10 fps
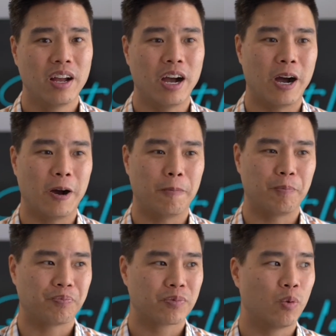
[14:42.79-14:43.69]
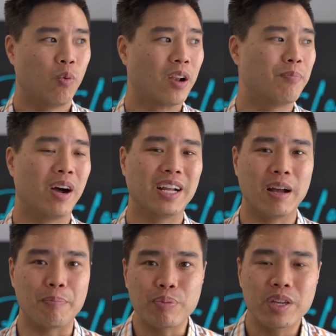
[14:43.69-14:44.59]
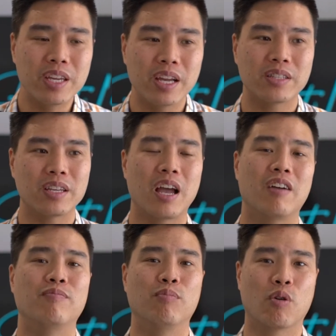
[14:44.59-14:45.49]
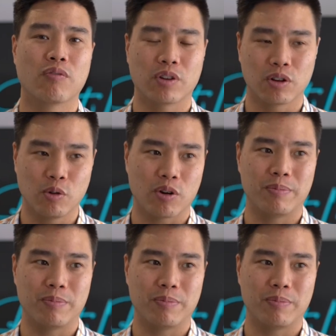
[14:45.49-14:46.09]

one might appear to have more of the glory,